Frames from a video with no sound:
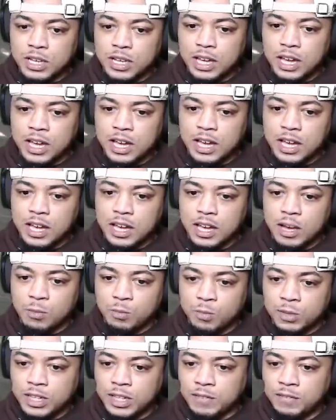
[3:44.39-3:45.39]

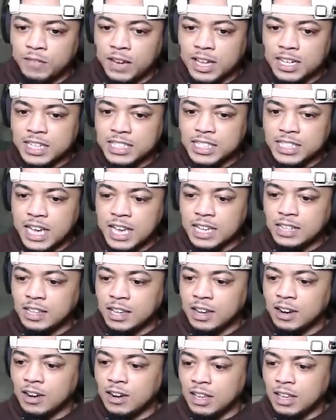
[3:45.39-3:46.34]
really find the shine there.